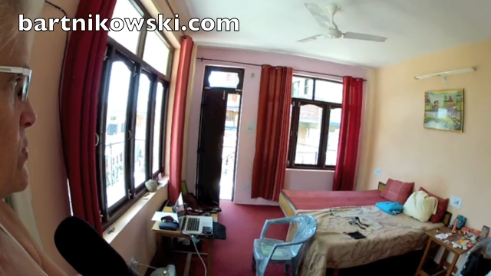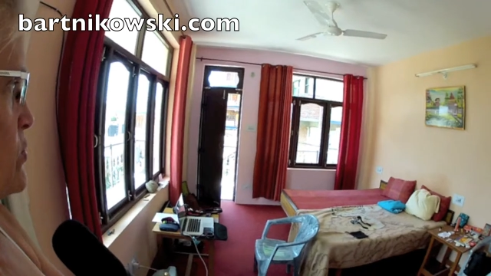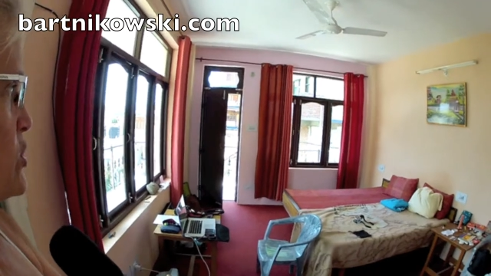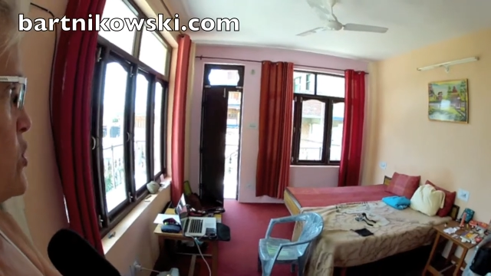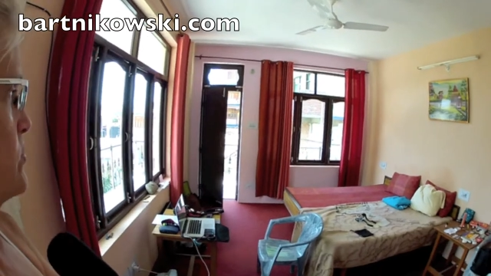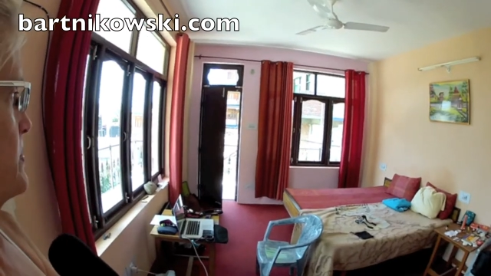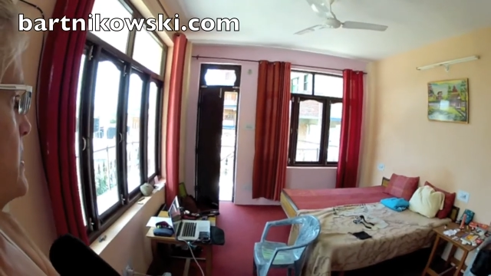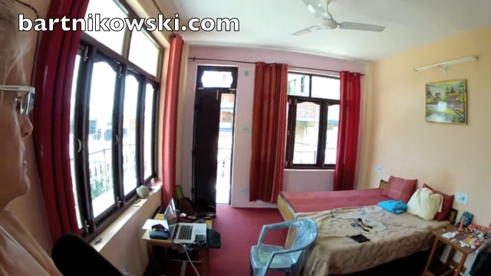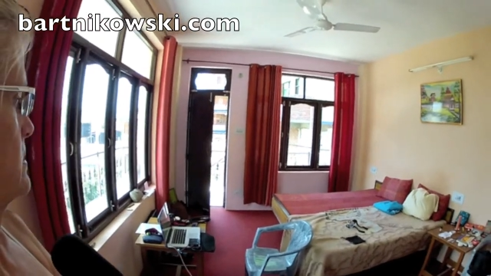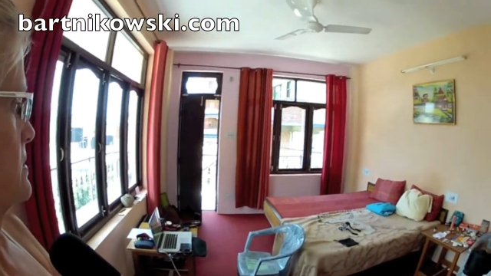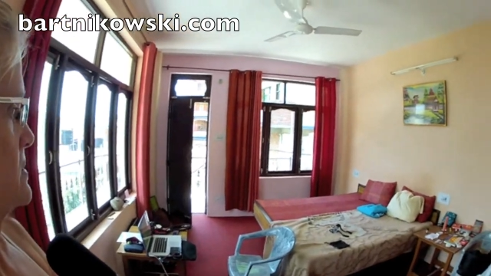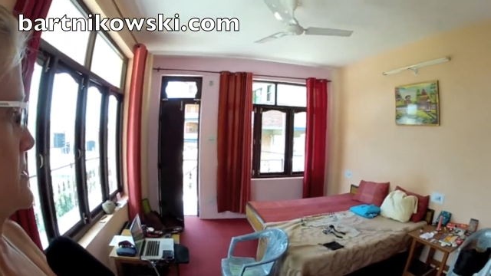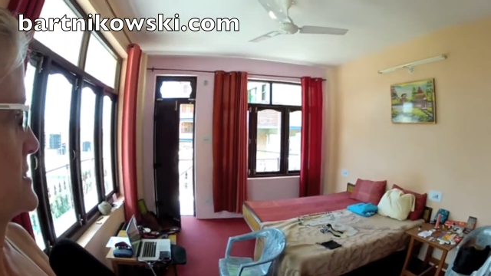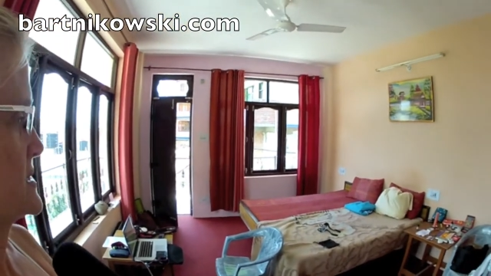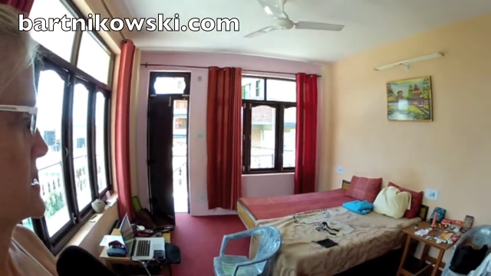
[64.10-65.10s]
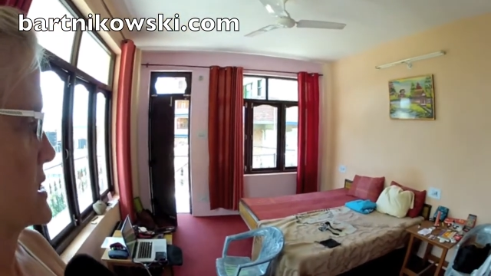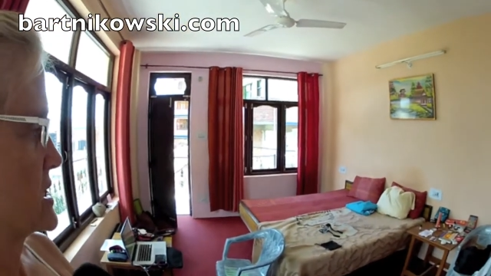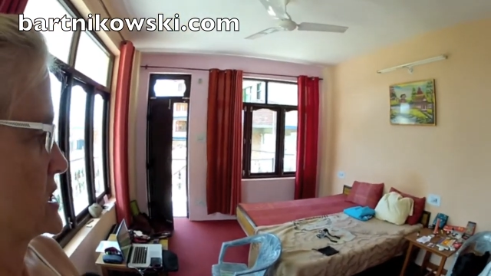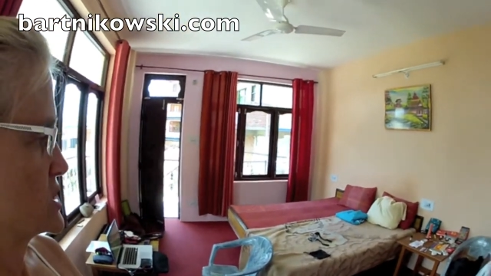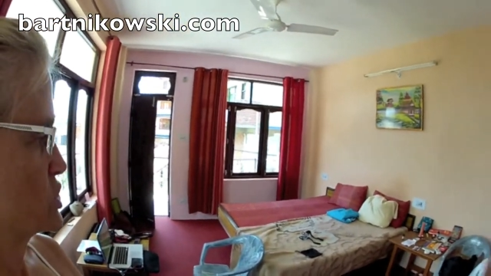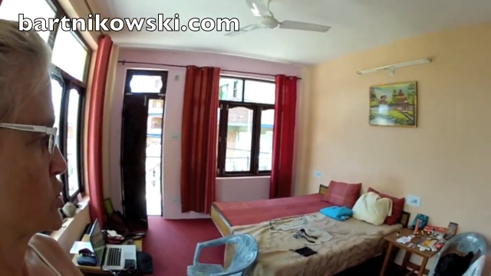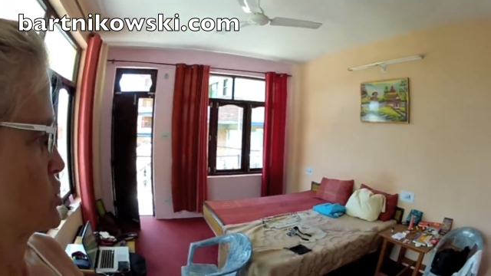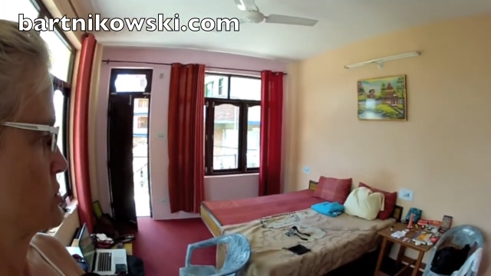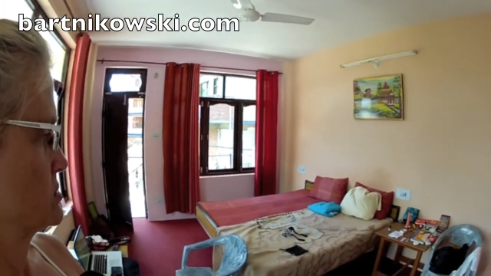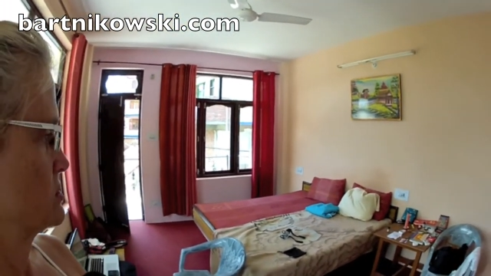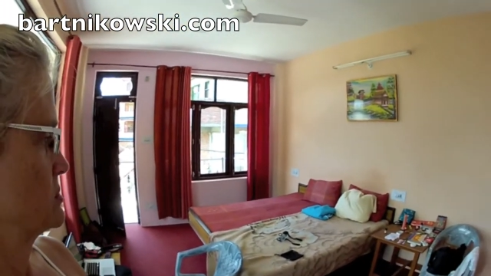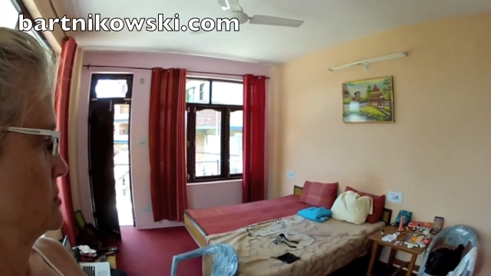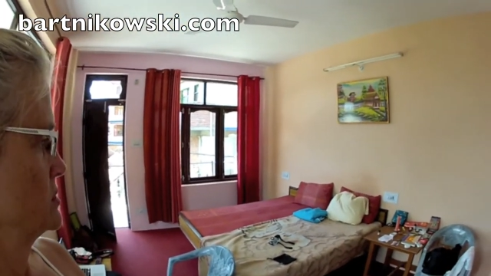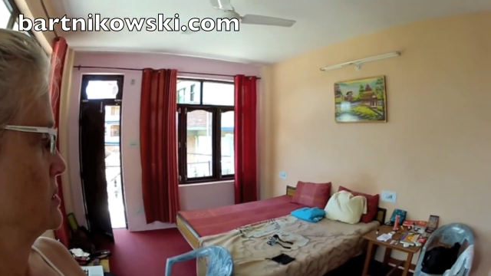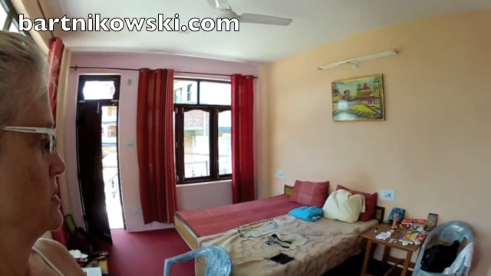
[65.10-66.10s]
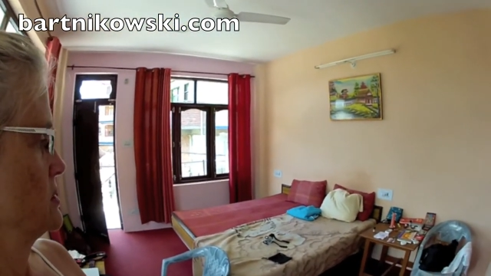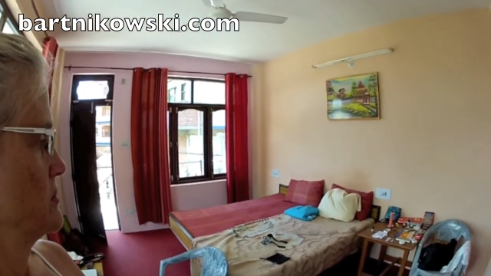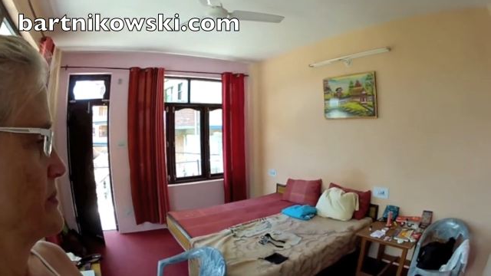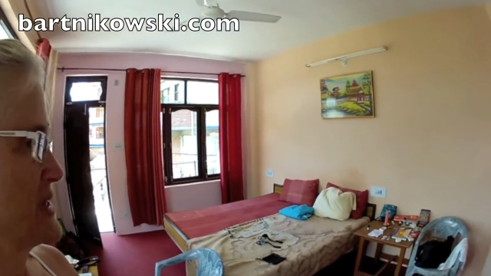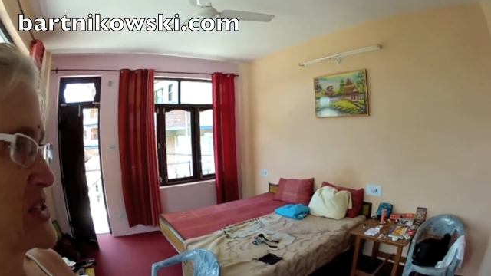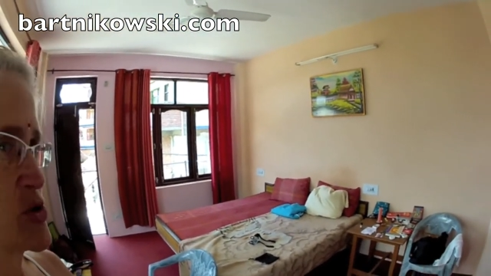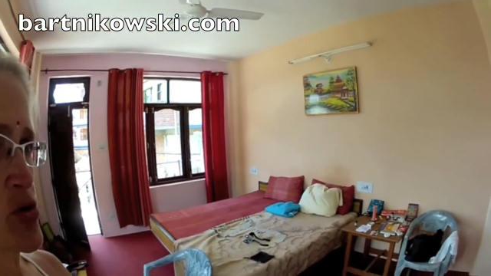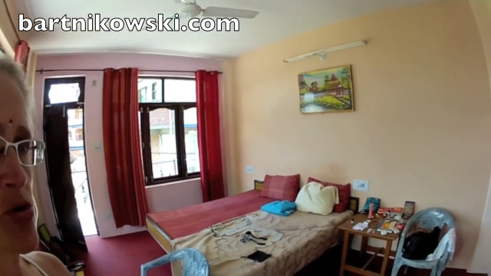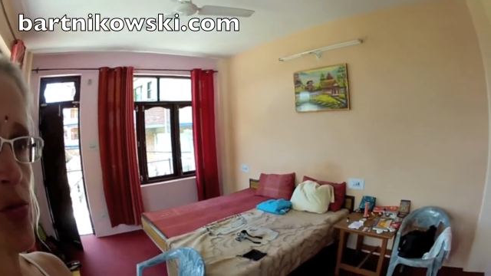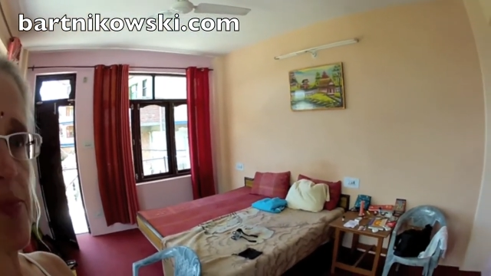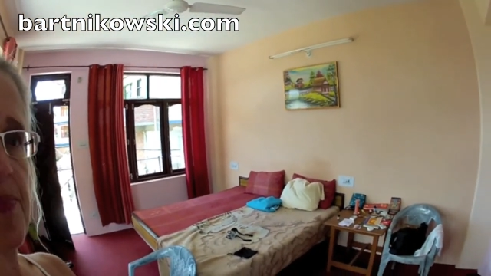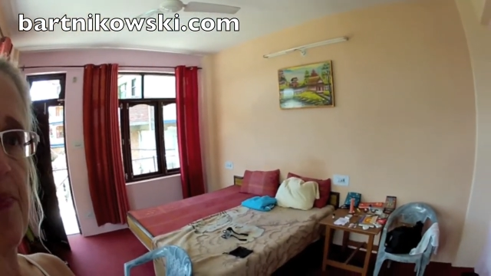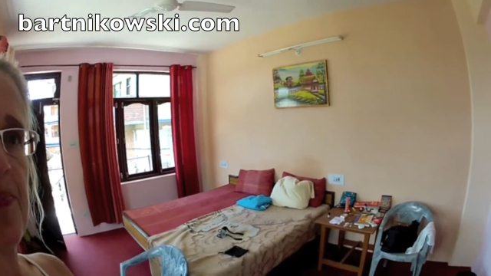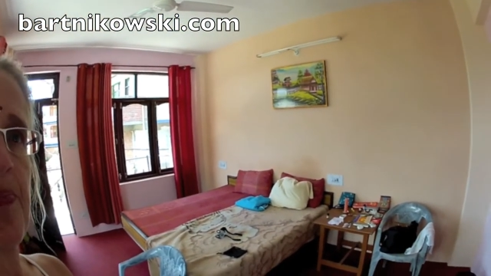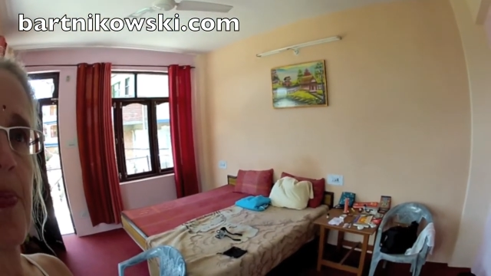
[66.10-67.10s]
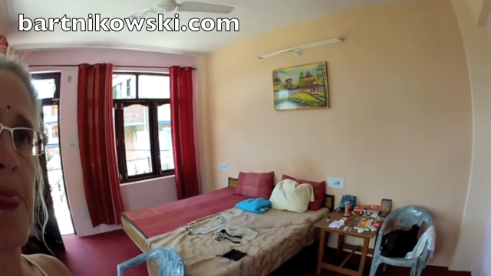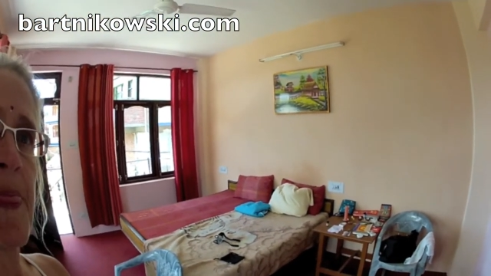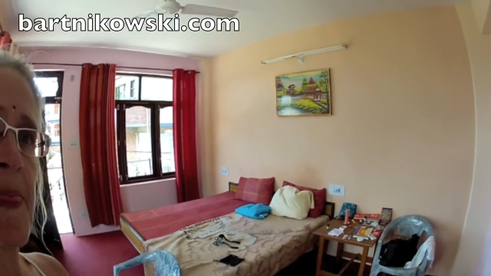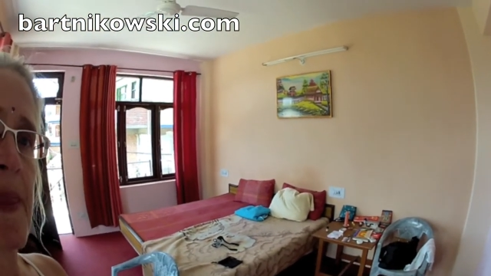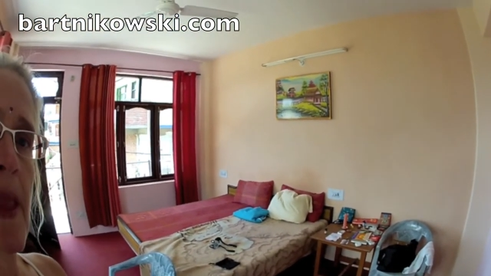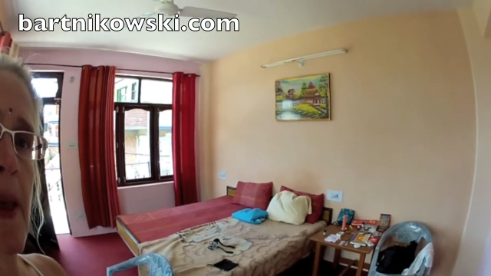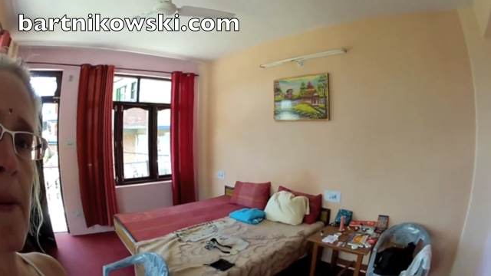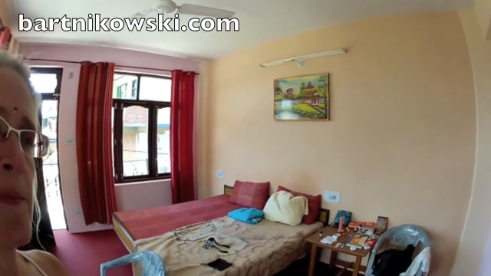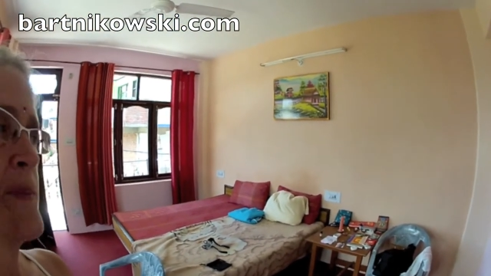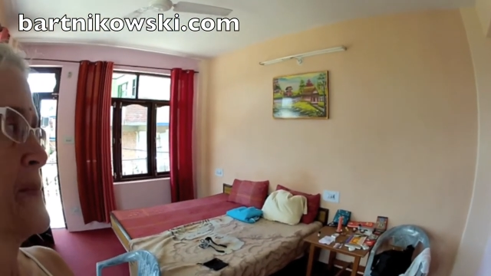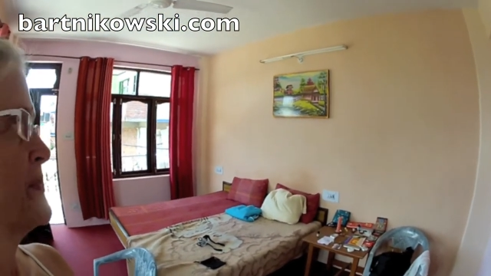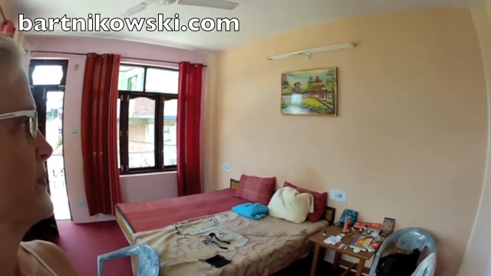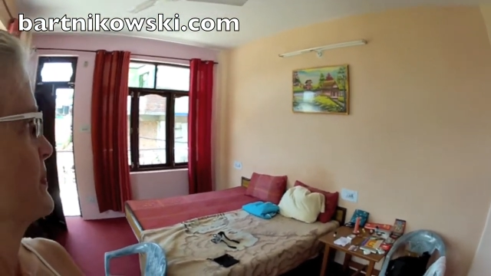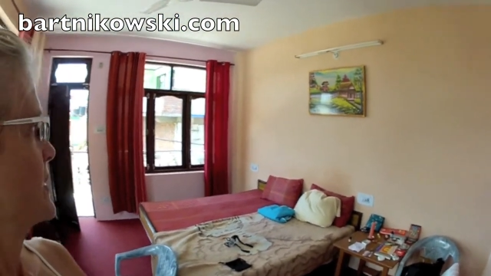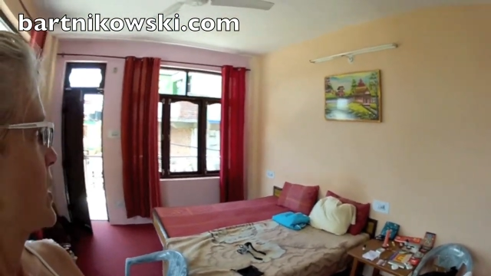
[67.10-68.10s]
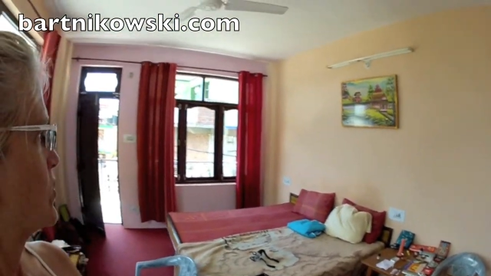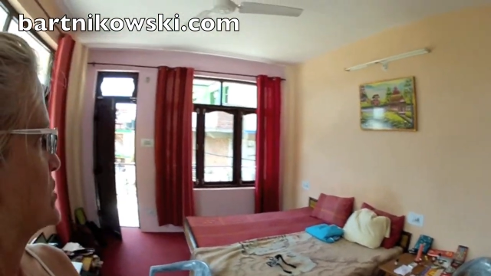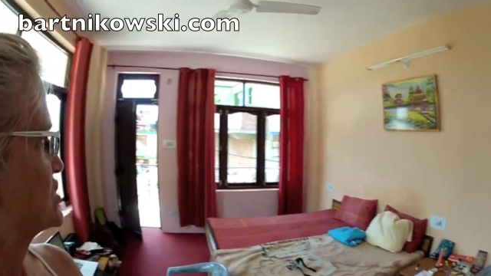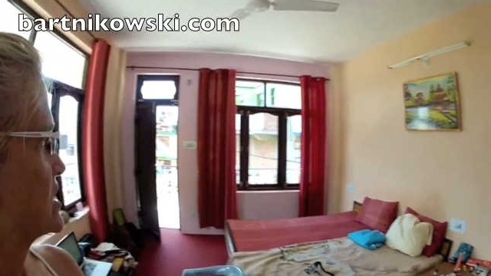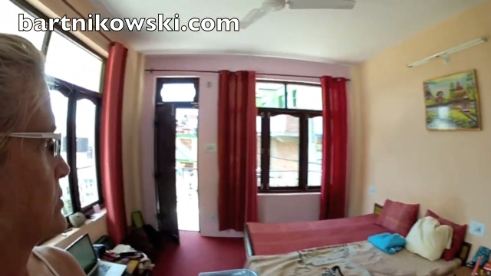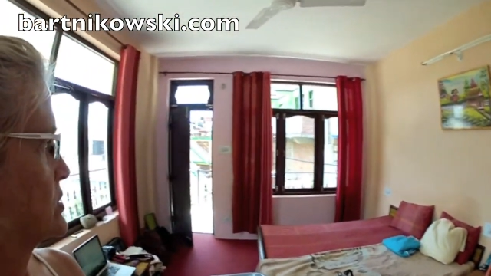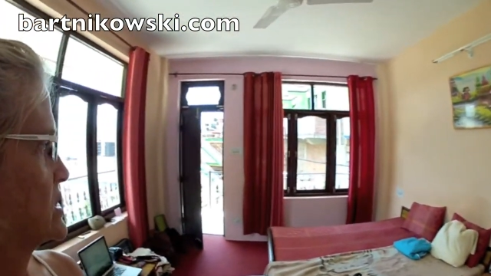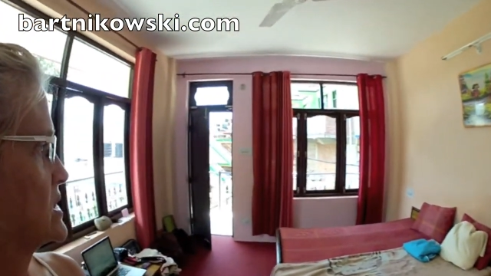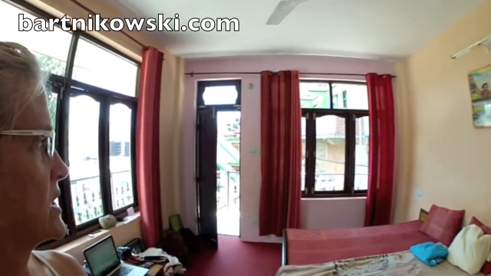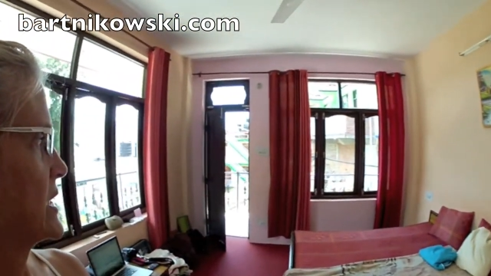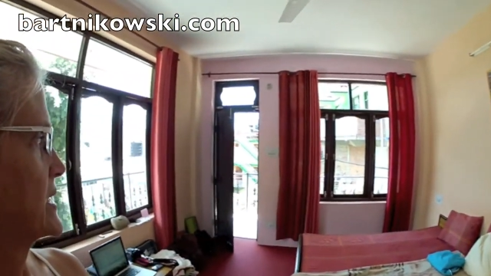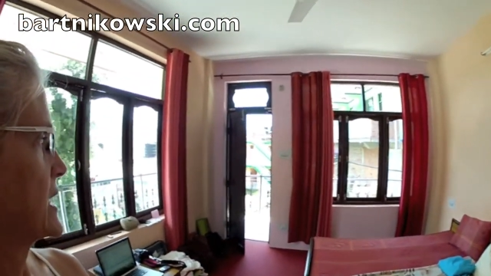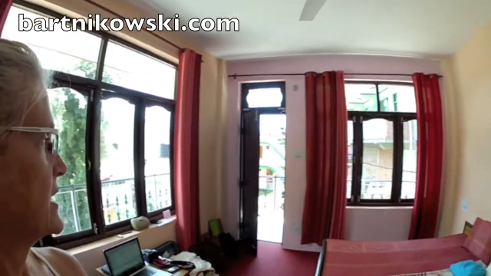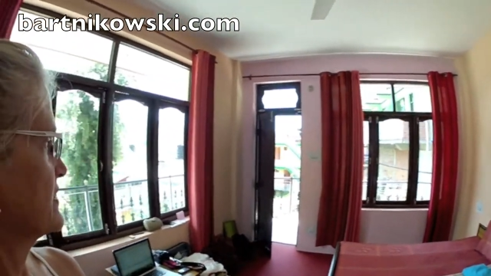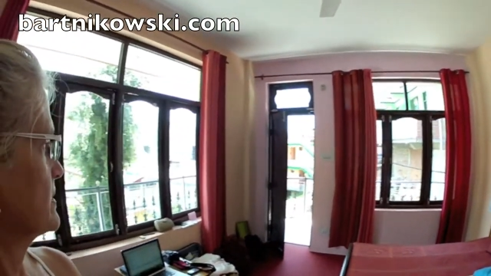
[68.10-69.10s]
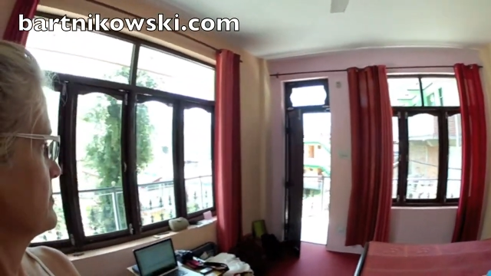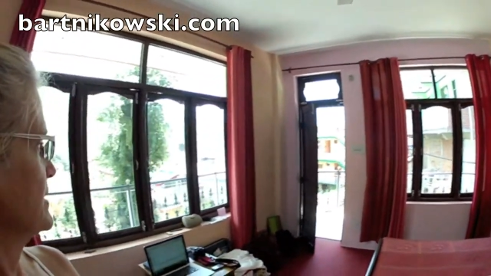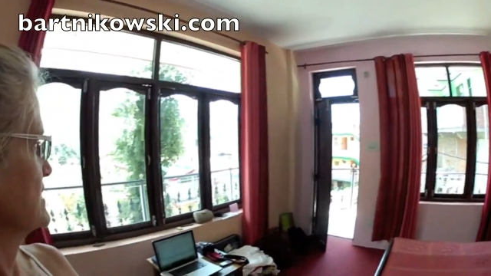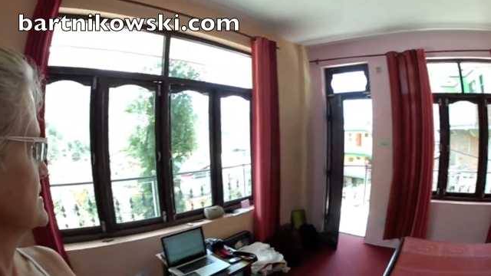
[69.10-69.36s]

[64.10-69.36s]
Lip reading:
No face is visible, so there are no lips to read.